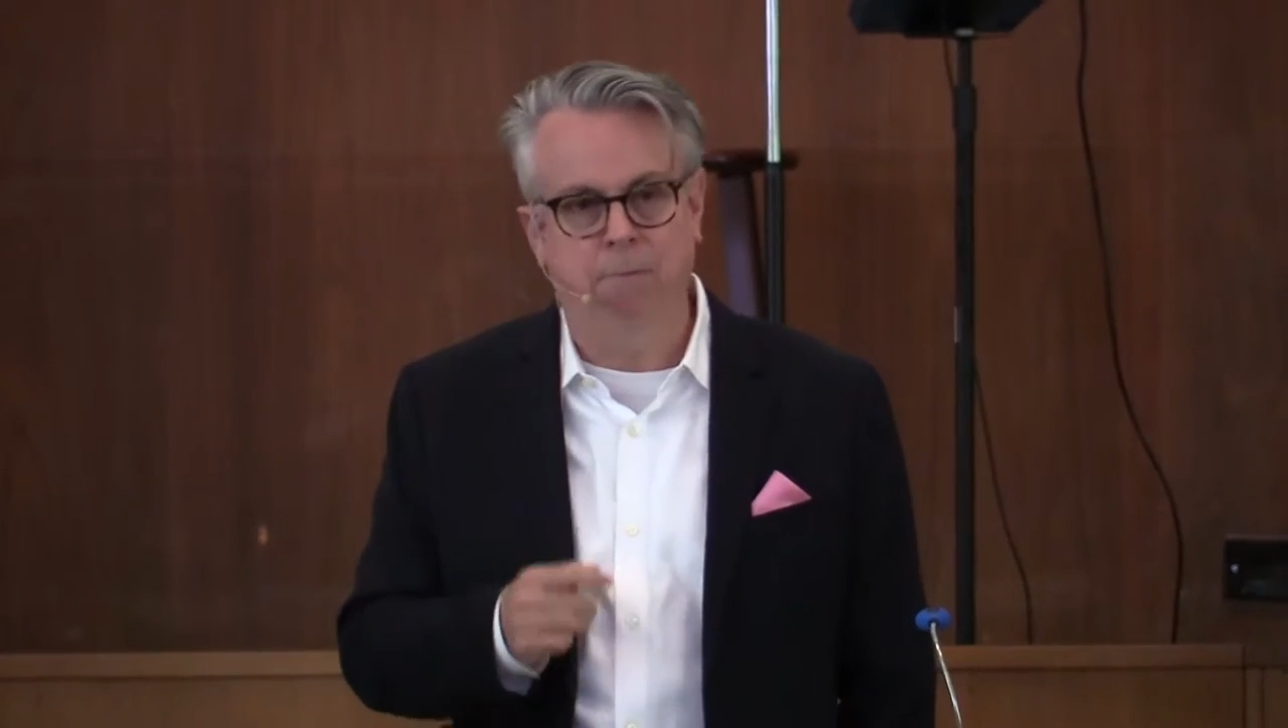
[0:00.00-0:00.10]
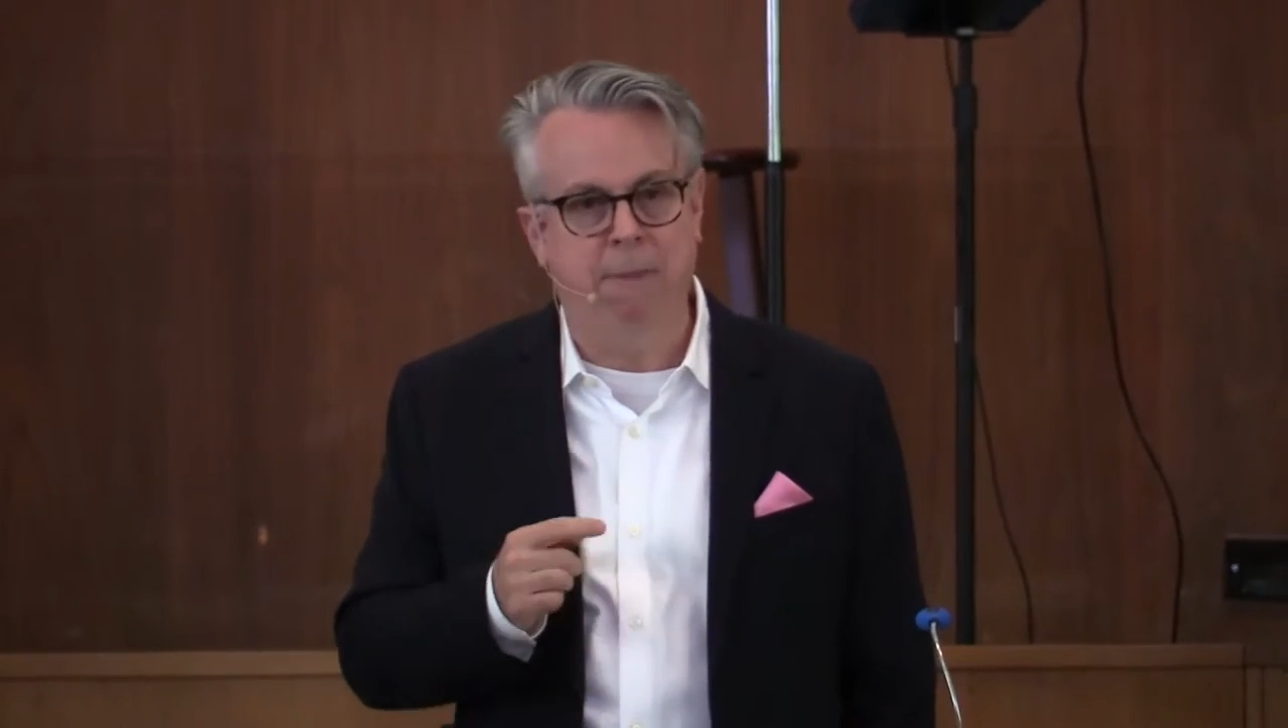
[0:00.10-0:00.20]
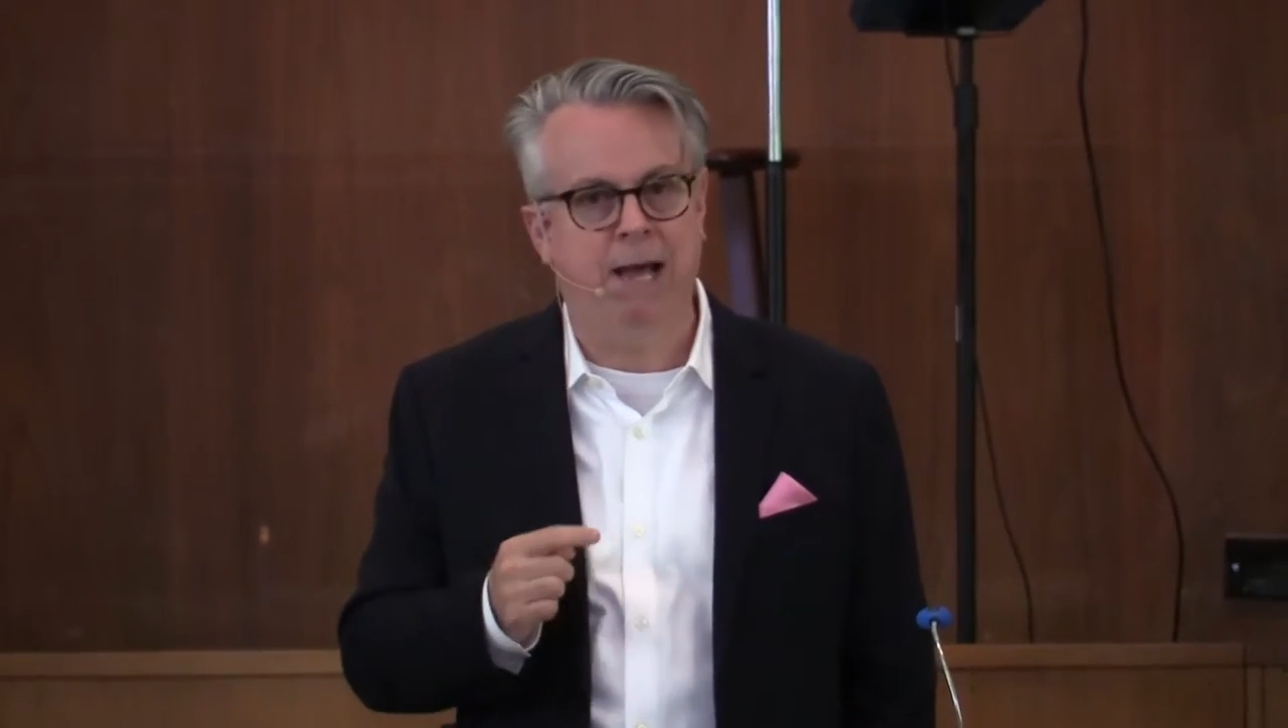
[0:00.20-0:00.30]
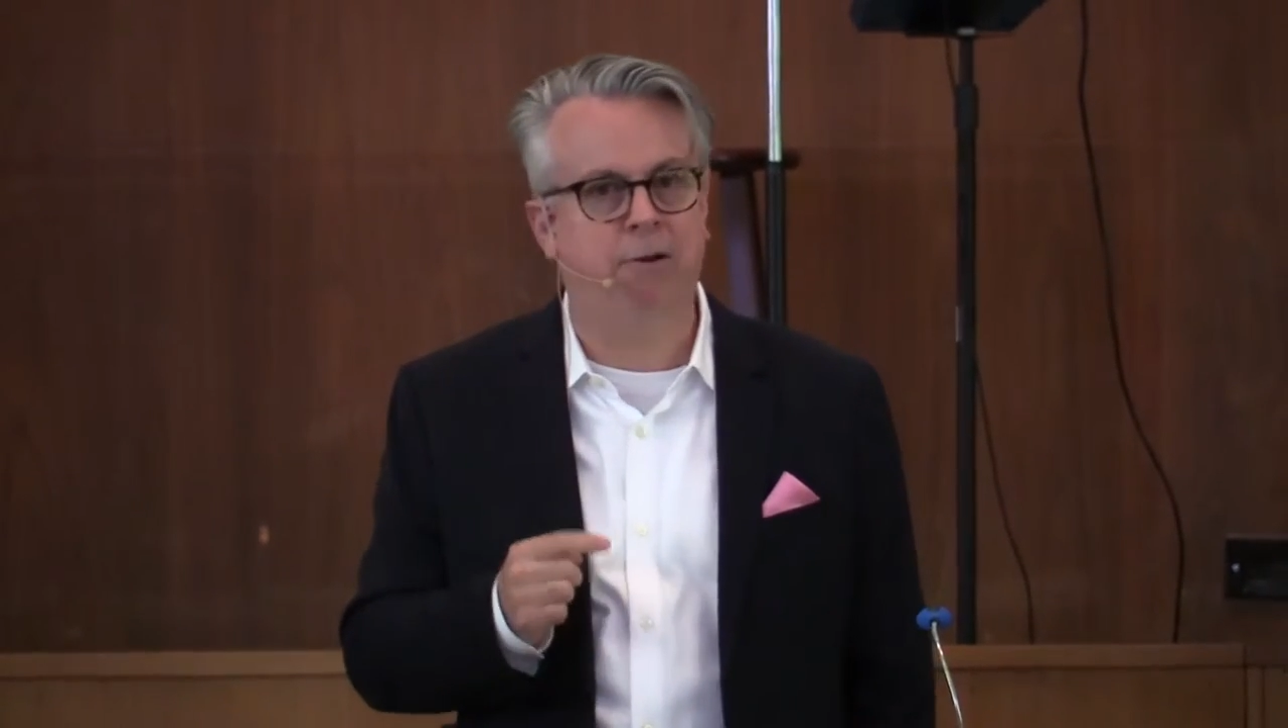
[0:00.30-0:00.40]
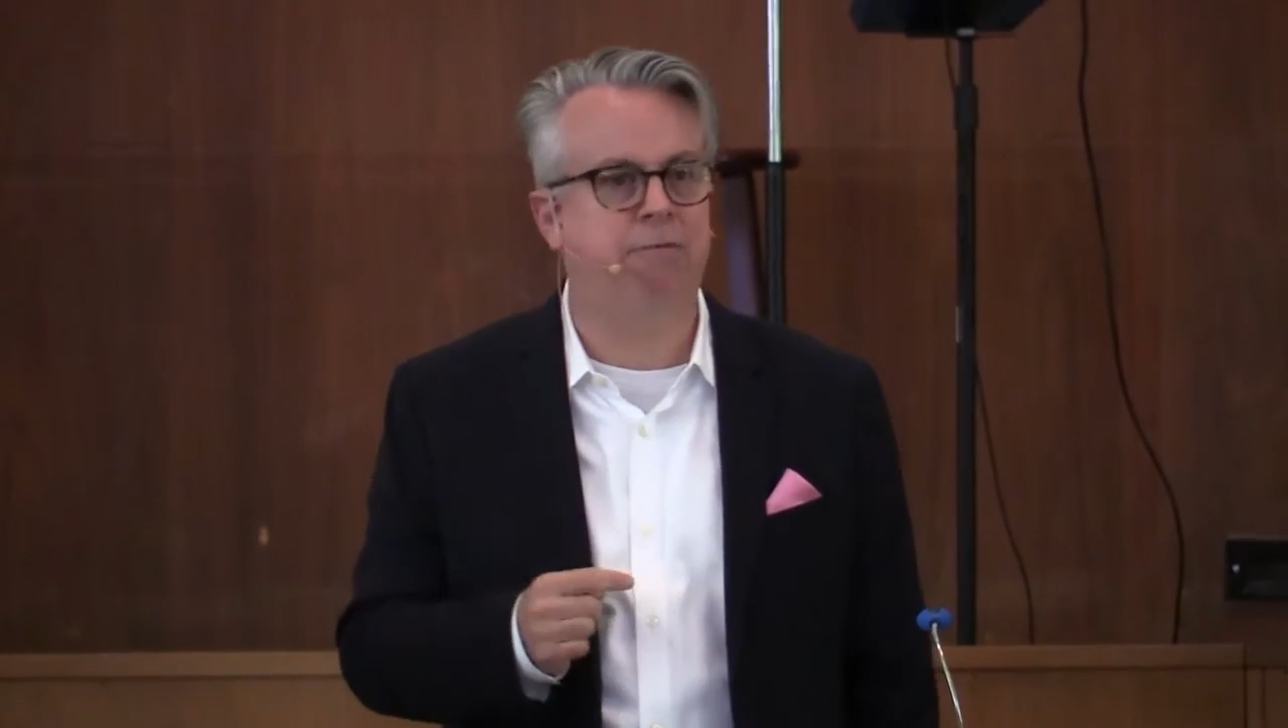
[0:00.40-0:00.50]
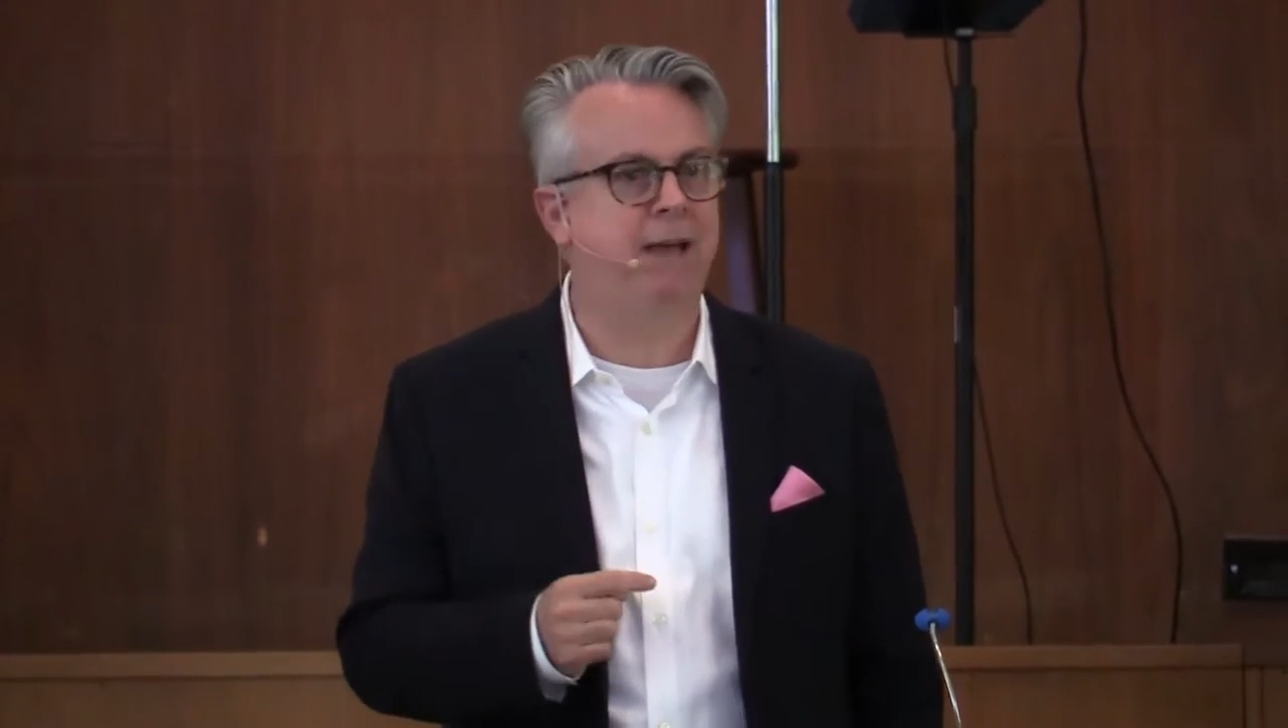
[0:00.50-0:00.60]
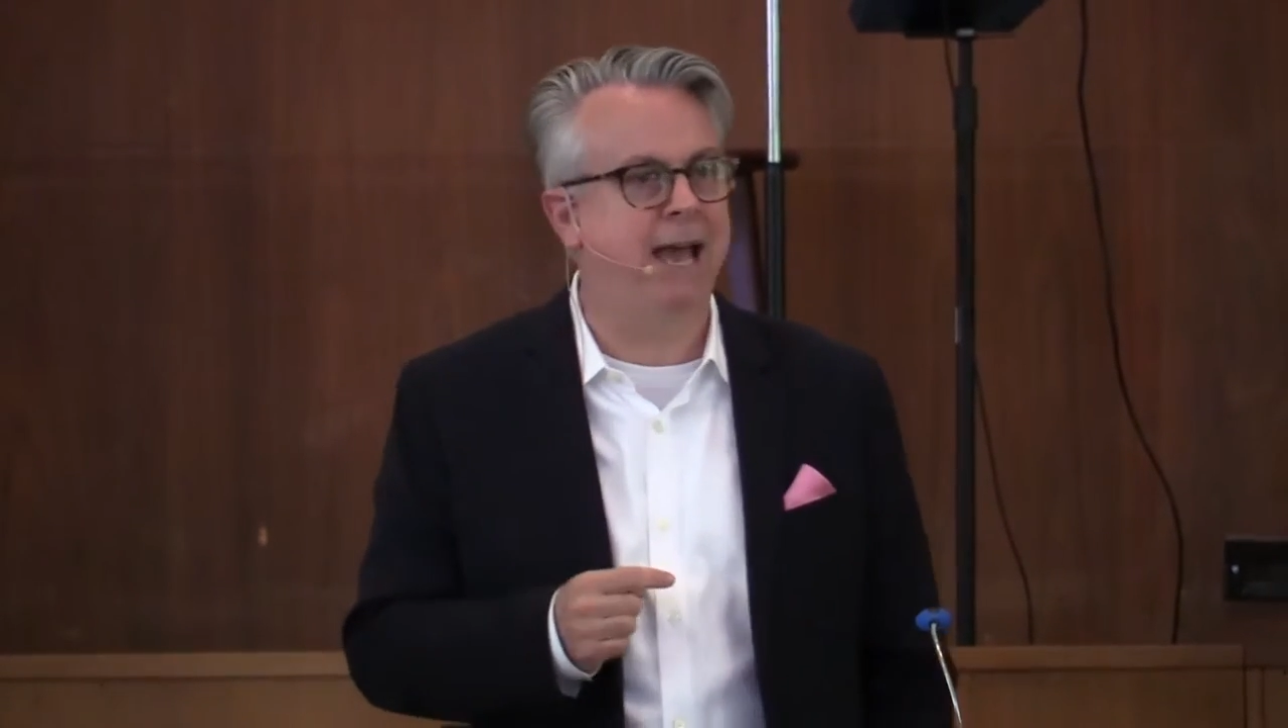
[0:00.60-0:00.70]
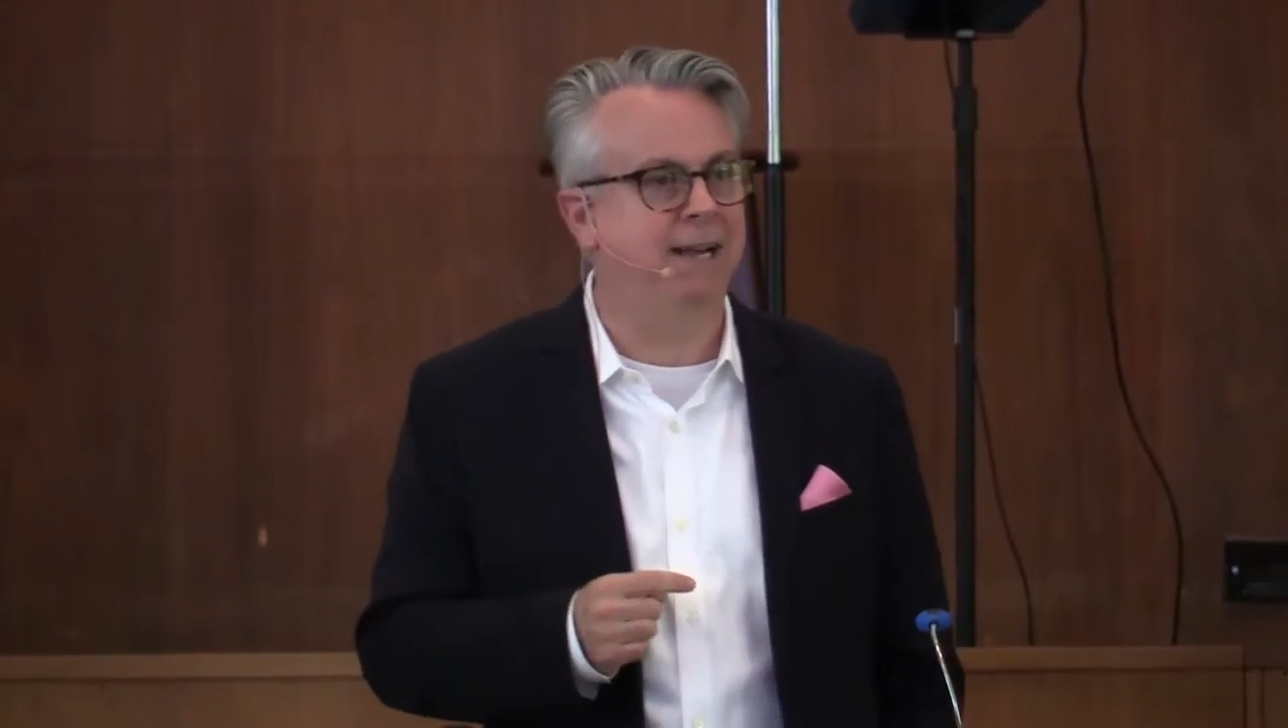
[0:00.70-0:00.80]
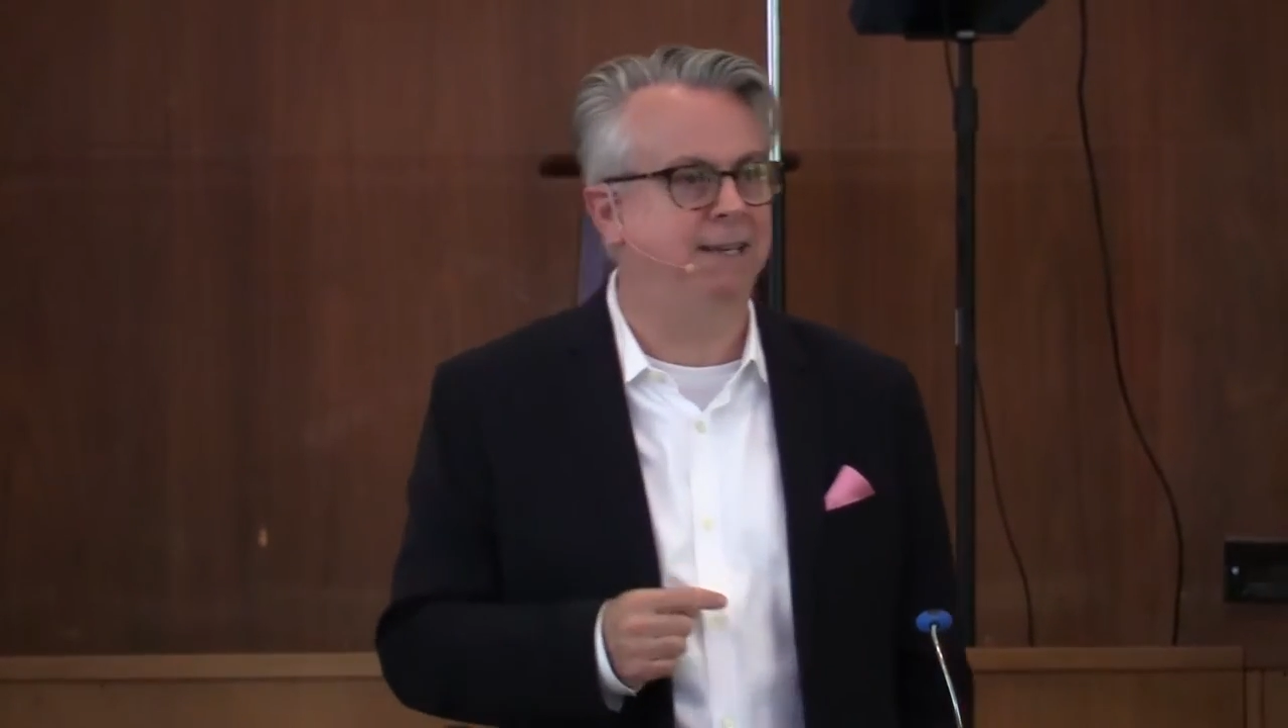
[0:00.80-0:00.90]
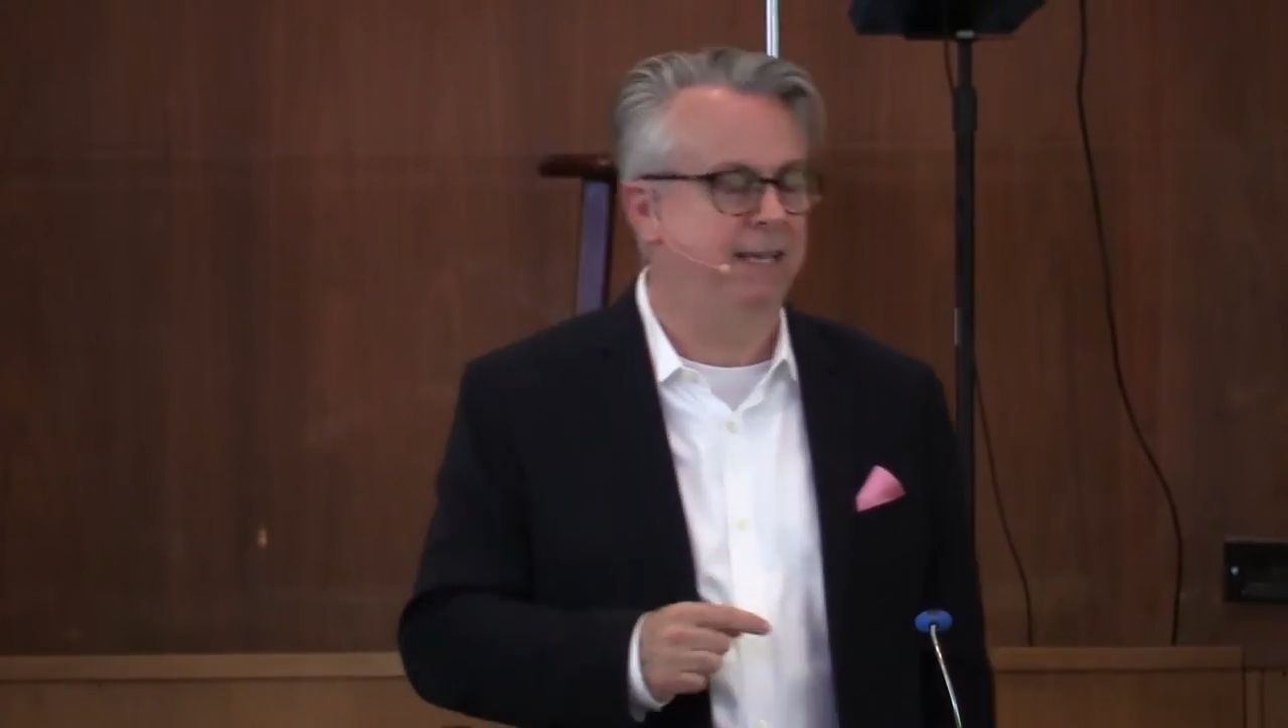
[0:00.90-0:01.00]
Matter of
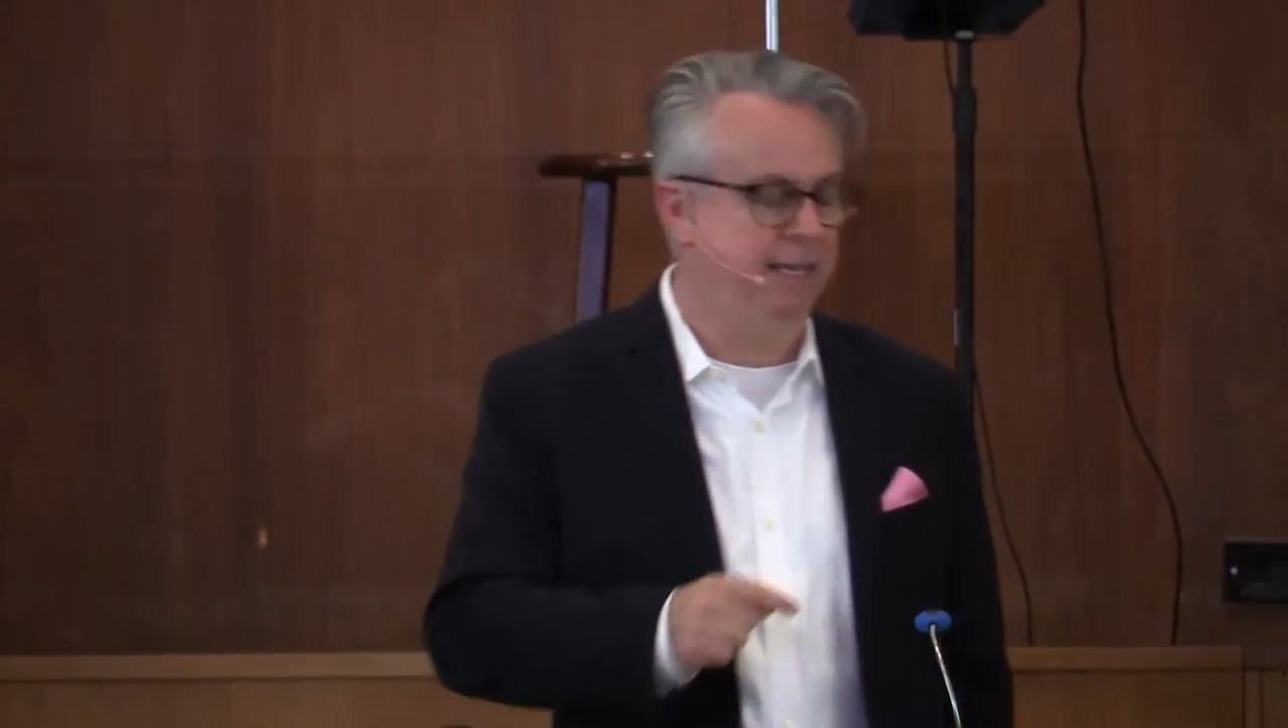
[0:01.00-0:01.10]
fact,